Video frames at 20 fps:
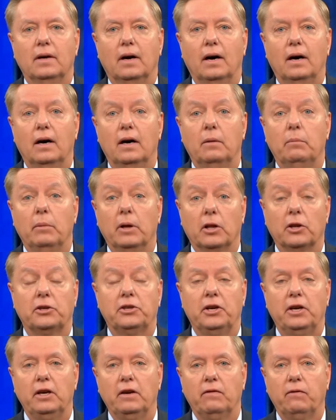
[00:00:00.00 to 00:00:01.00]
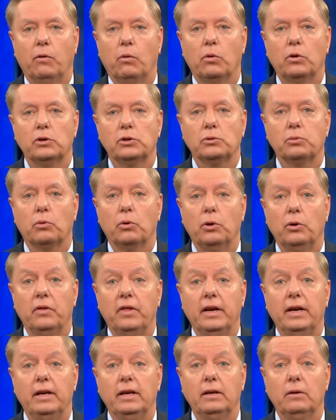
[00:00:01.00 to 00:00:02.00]
uh, military force, where
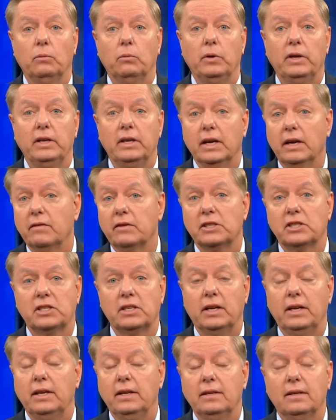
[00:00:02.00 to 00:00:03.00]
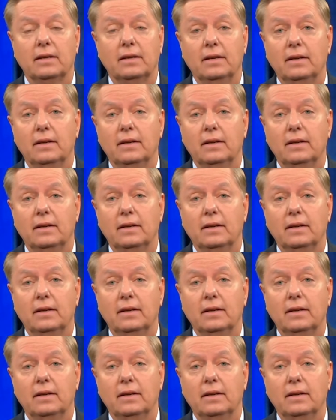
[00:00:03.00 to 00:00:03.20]
they, we devastate